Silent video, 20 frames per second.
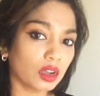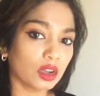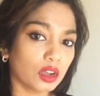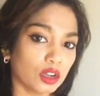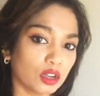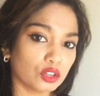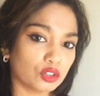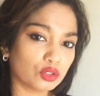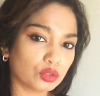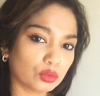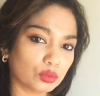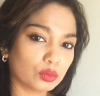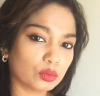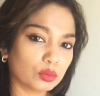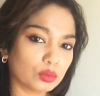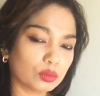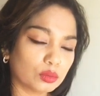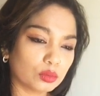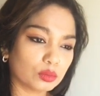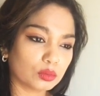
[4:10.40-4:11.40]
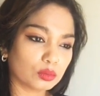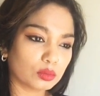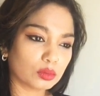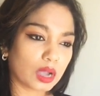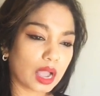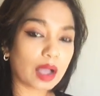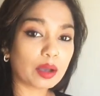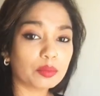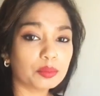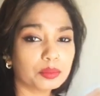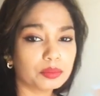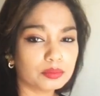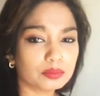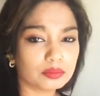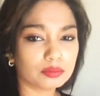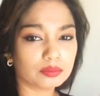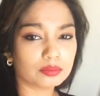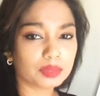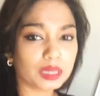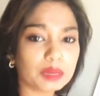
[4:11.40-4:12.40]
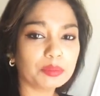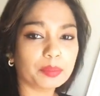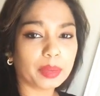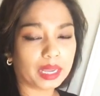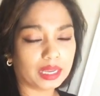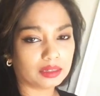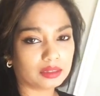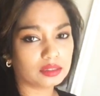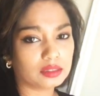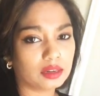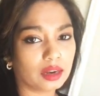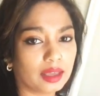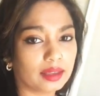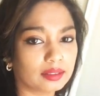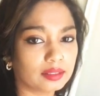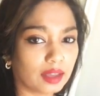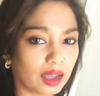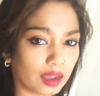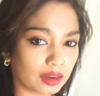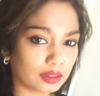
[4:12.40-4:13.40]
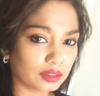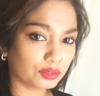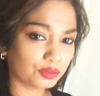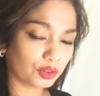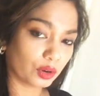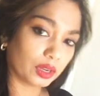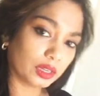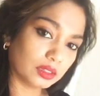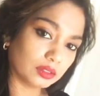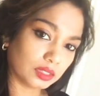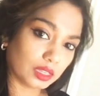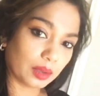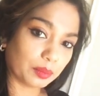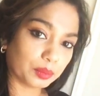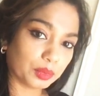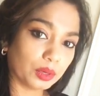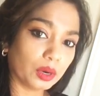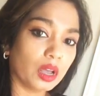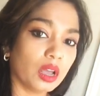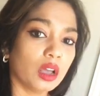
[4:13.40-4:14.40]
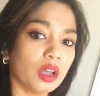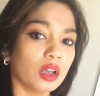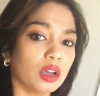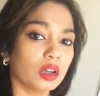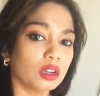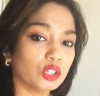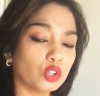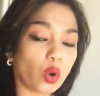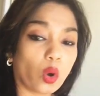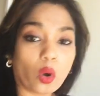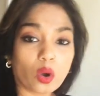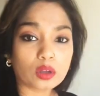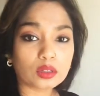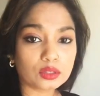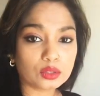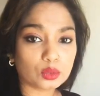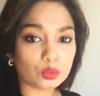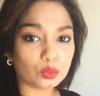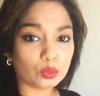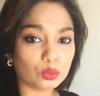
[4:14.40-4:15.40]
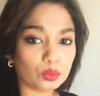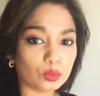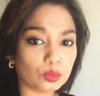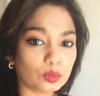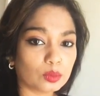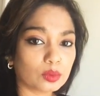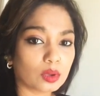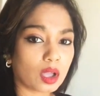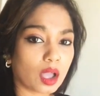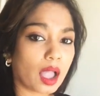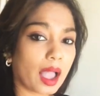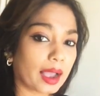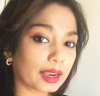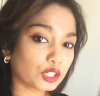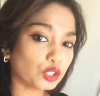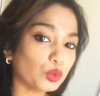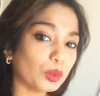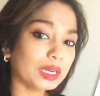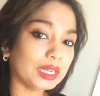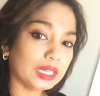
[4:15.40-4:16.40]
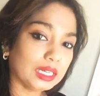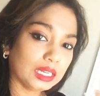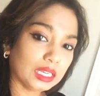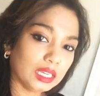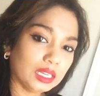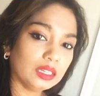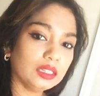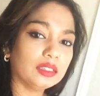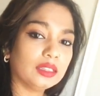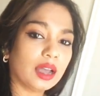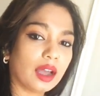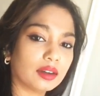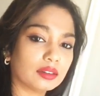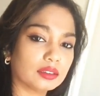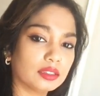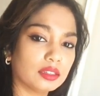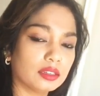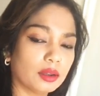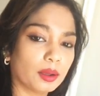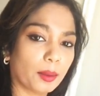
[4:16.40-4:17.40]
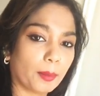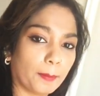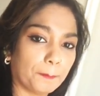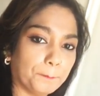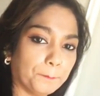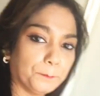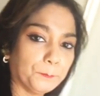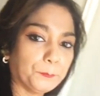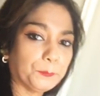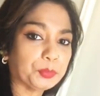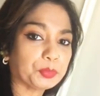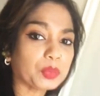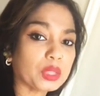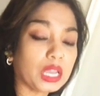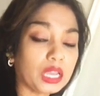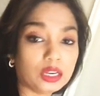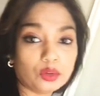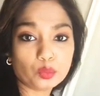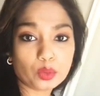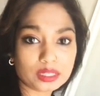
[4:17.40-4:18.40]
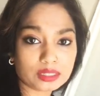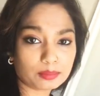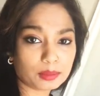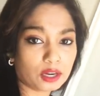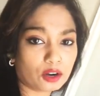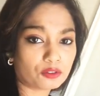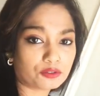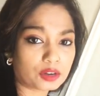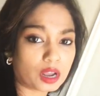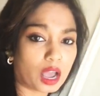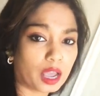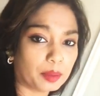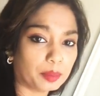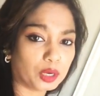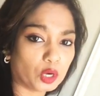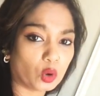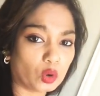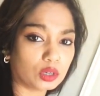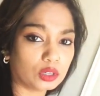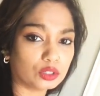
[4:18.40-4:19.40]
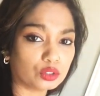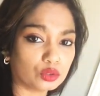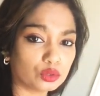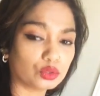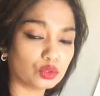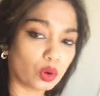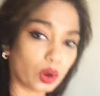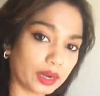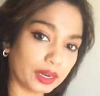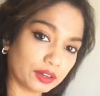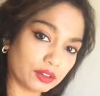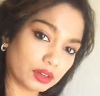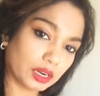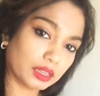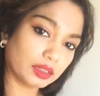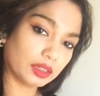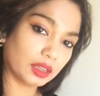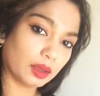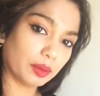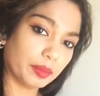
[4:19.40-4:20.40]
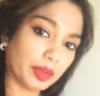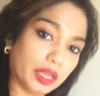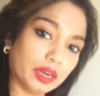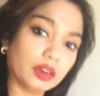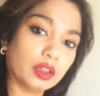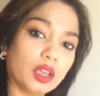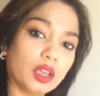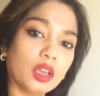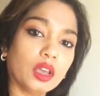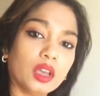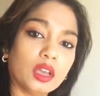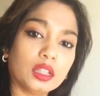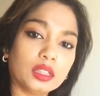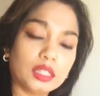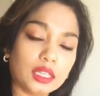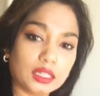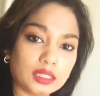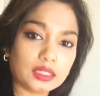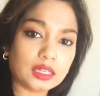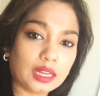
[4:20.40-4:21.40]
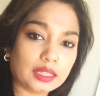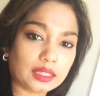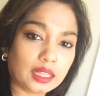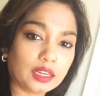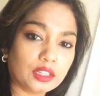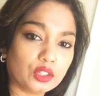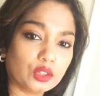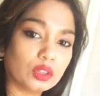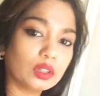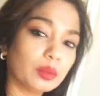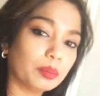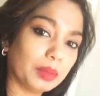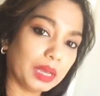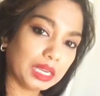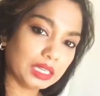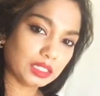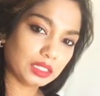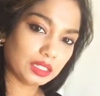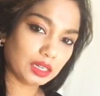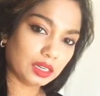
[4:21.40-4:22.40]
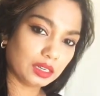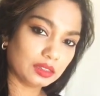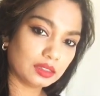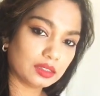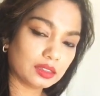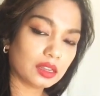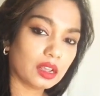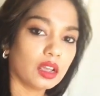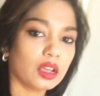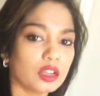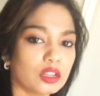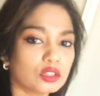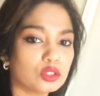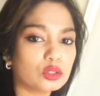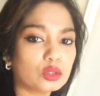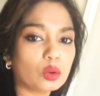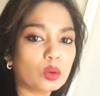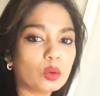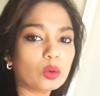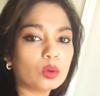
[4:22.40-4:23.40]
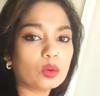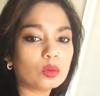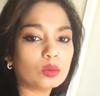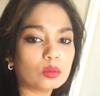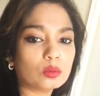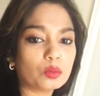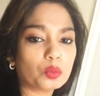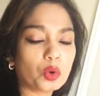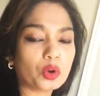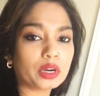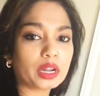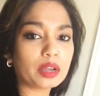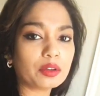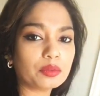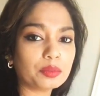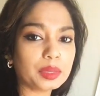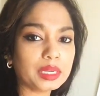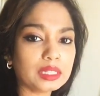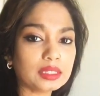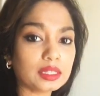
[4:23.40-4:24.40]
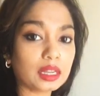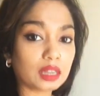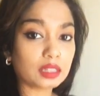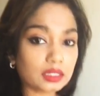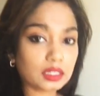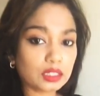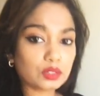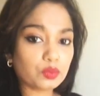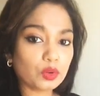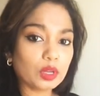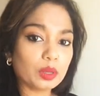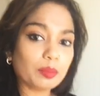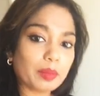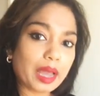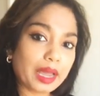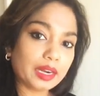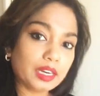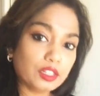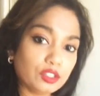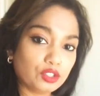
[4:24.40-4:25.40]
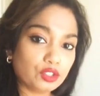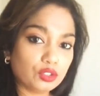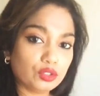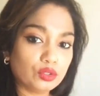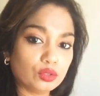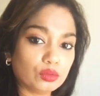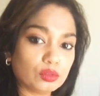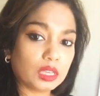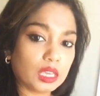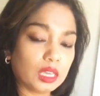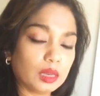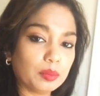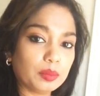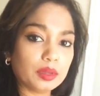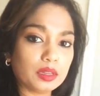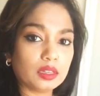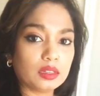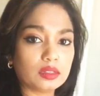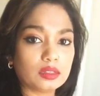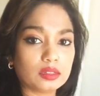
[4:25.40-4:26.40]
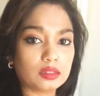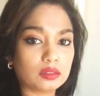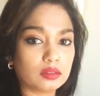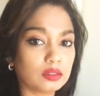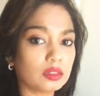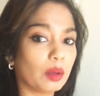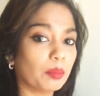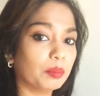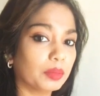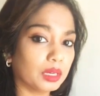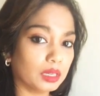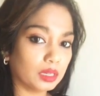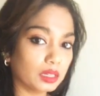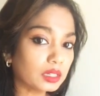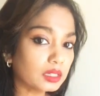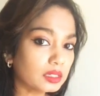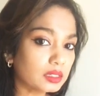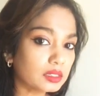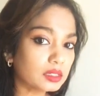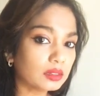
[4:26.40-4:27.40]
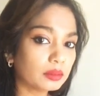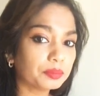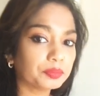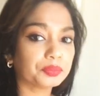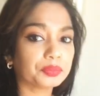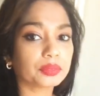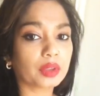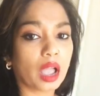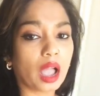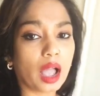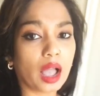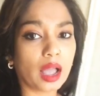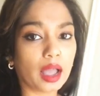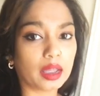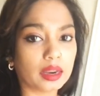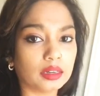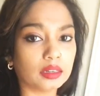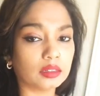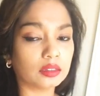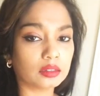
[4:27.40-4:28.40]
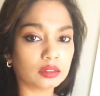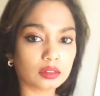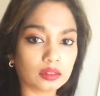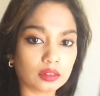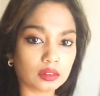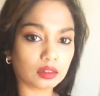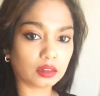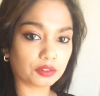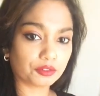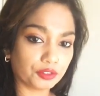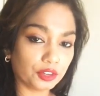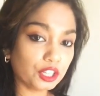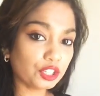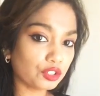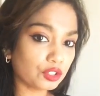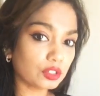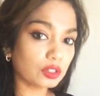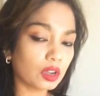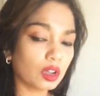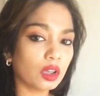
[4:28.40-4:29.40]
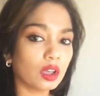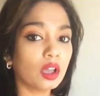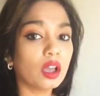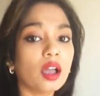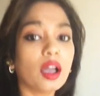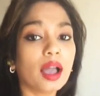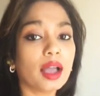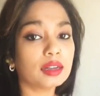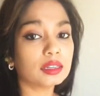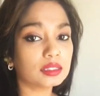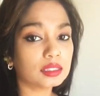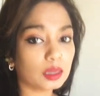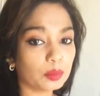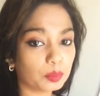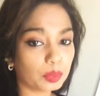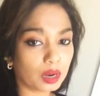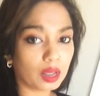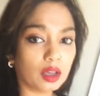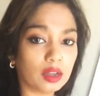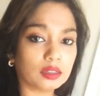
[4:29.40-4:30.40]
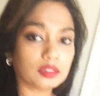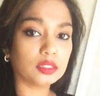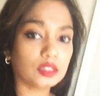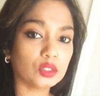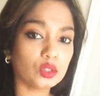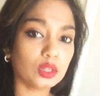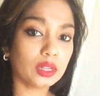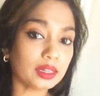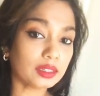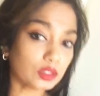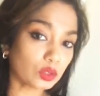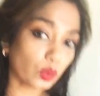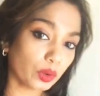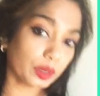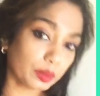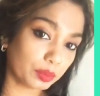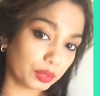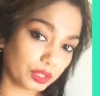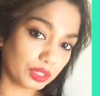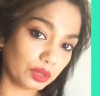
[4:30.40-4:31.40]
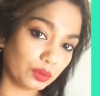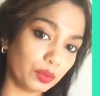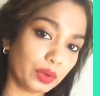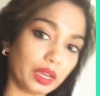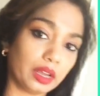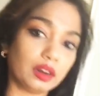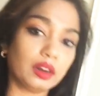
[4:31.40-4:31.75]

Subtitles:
to have big pets like that. For example, dogs who actually need that investment of time in order to toilet train them and things like that, the maintenance. So what I've been successfully managed to keep is some birds and a fish and some plants. So that's going pretty well.